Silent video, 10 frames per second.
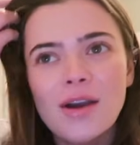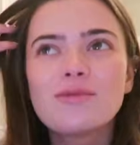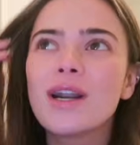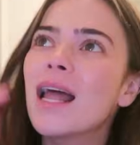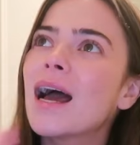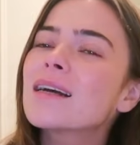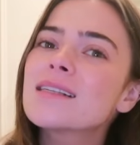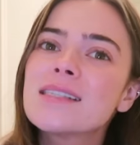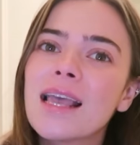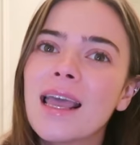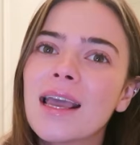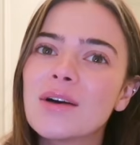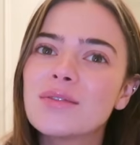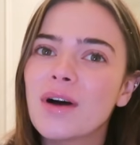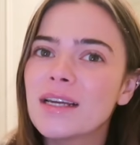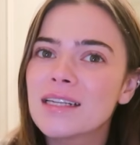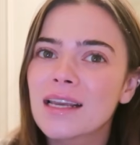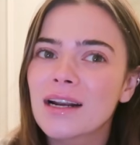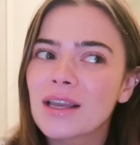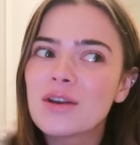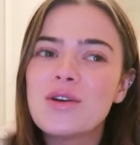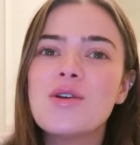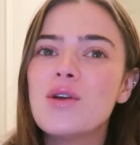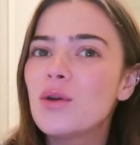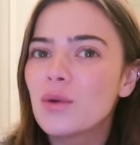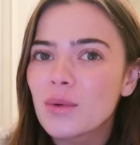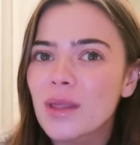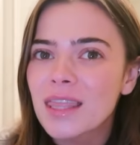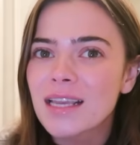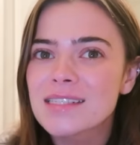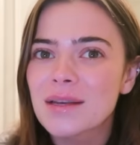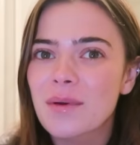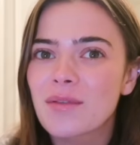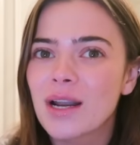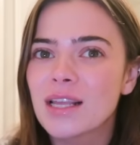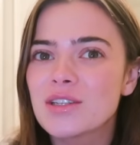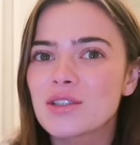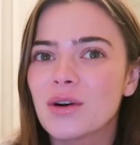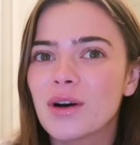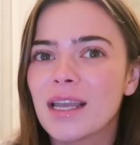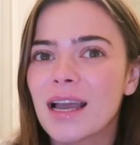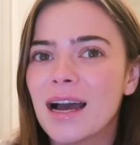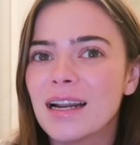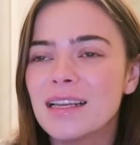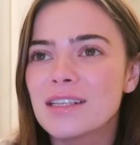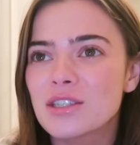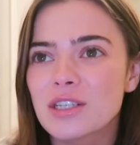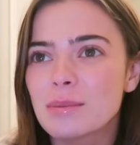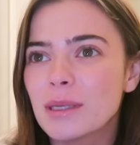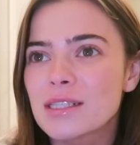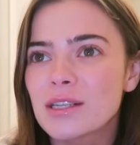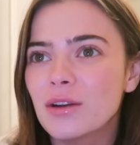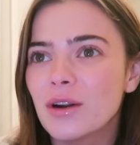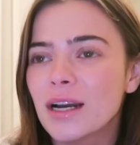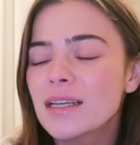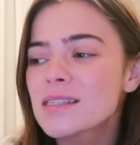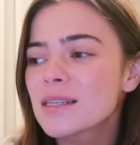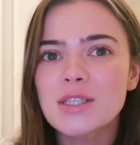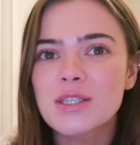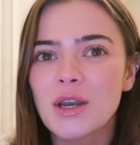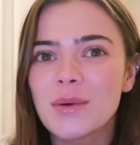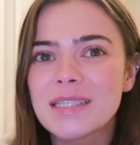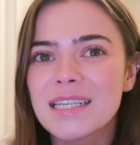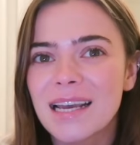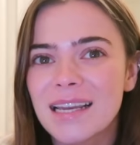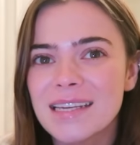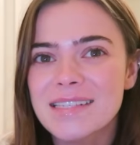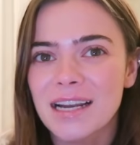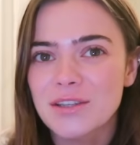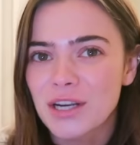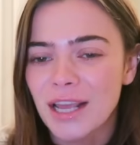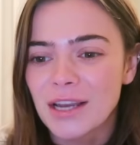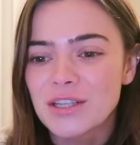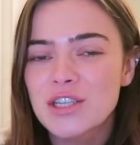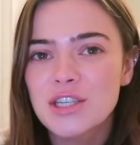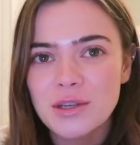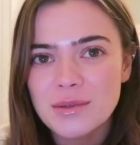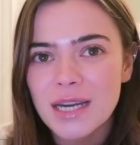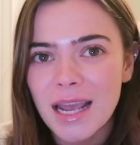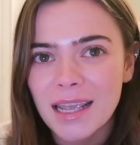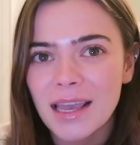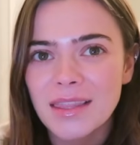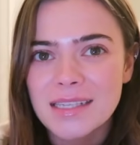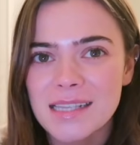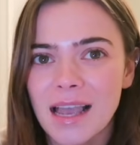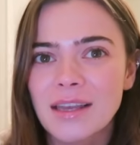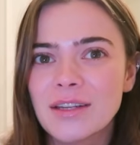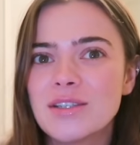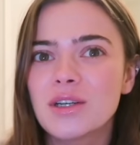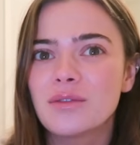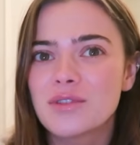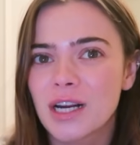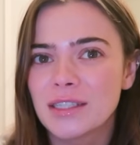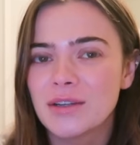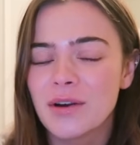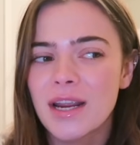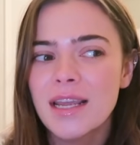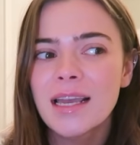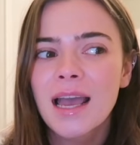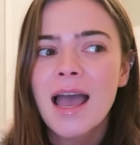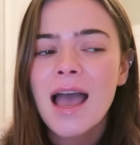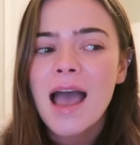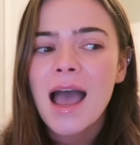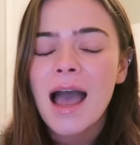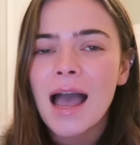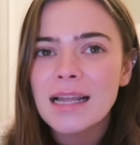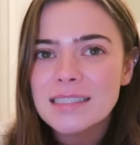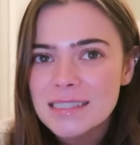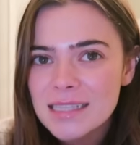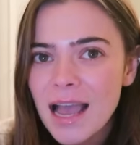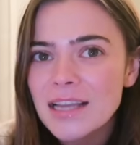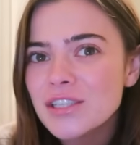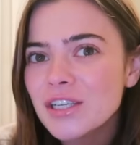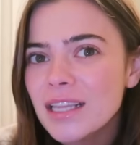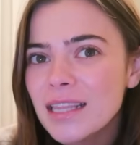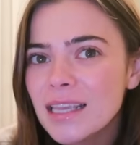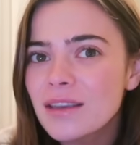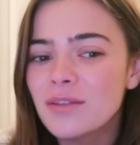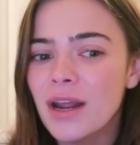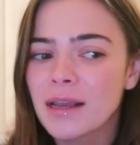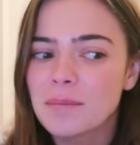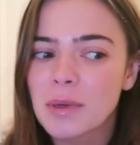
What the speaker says: relaxing, finding like new things that we really enjoy, and it has just been so nice. So today is actually Tuesday the 2nd of January, and it's actually the evening